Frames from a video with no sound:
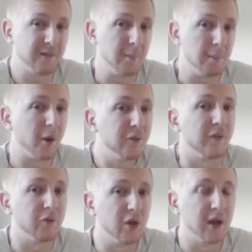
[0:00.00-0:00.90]
think both
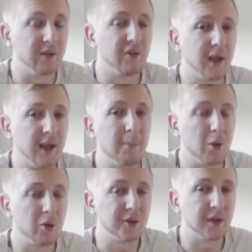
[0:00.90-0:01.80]
are really really
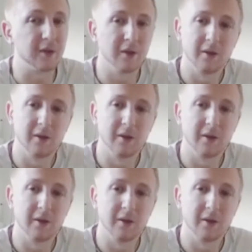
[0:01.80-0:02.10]
important